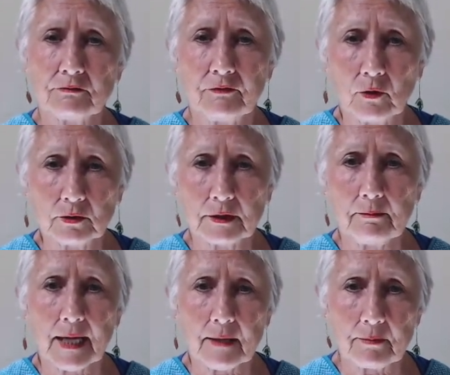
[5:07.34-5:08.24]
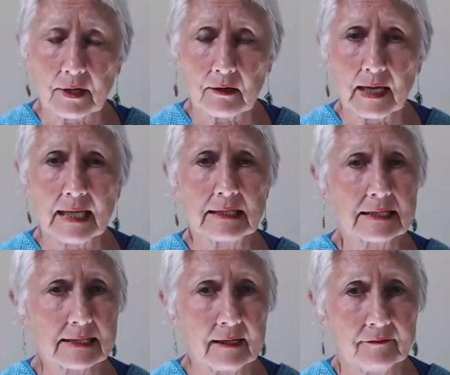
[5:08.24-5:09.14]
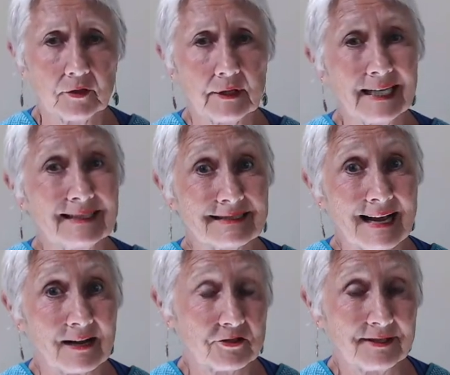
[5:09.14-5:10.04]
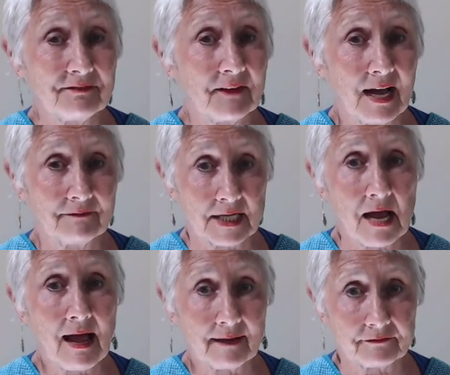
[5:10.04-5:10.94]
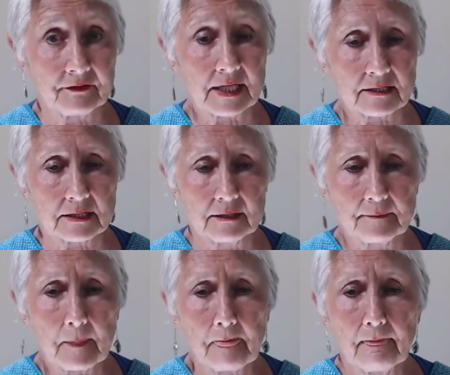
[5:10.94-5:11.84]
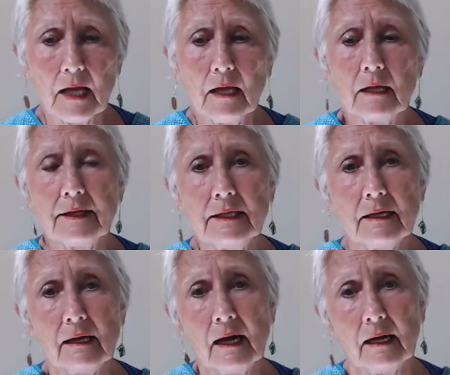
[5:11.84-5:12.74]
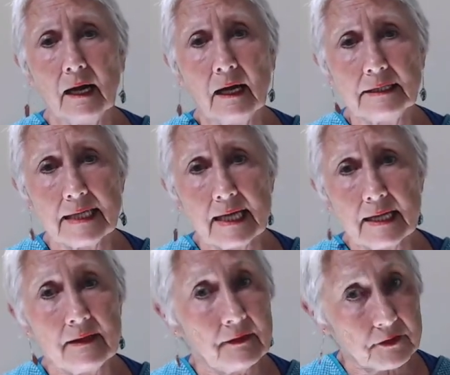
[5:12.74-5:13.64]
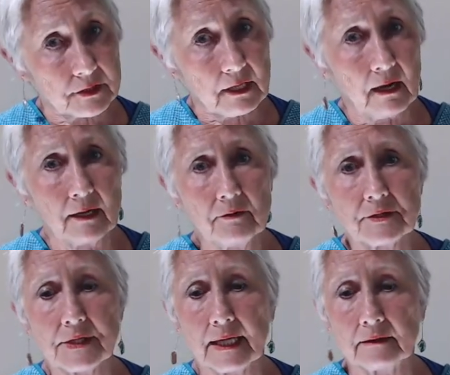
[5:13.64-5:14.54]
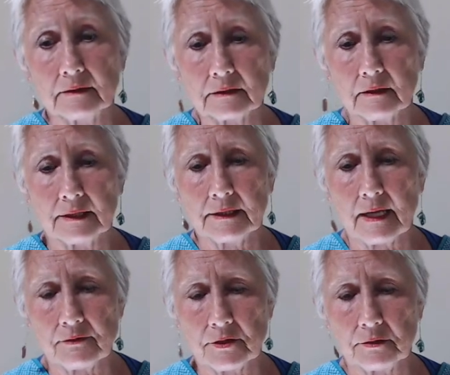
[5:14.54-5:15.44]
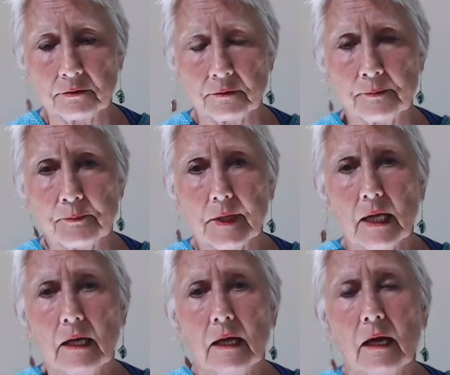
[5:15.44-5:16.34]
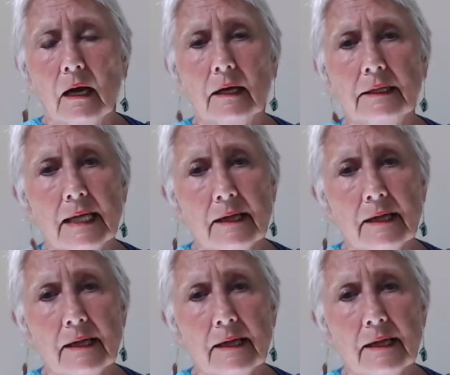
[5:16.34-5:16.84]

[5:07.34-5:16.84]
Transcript: fold the paper and discover that it's actually 5.5 feet. Then then there's a congress held on day 2. On day